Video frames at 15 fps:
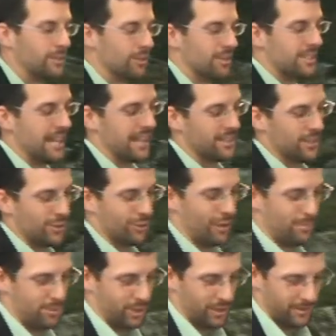you a text of
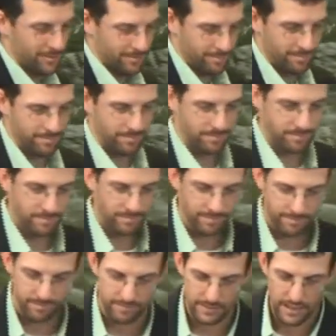Scripture.
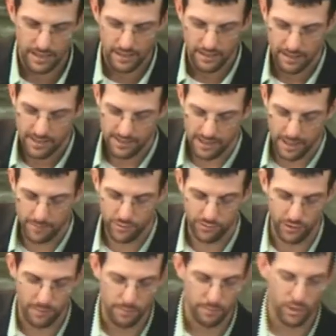This comes
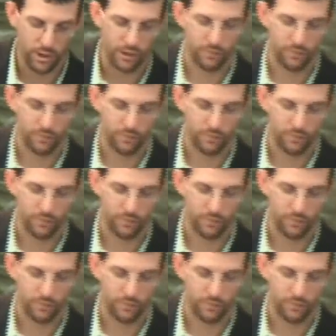from the book of